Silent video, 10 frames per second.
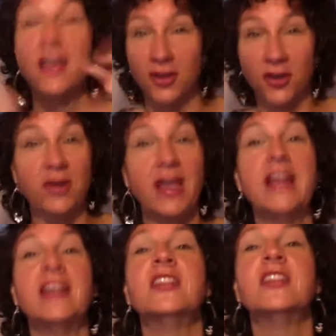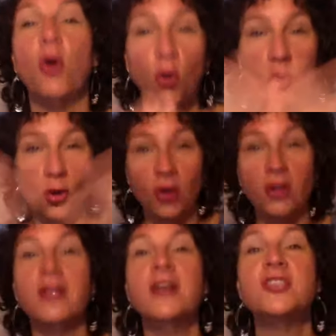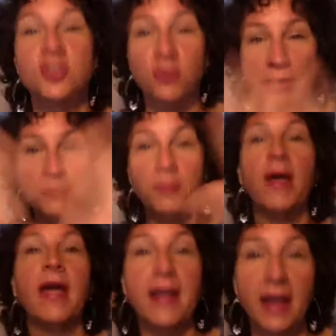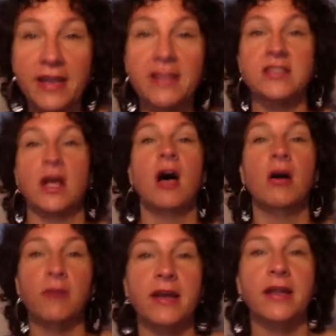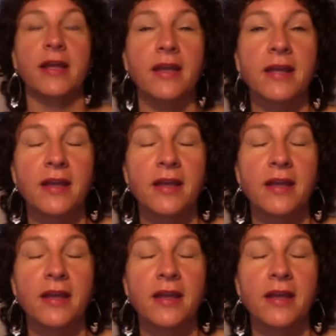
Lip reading: created the whole screenplay, and it's already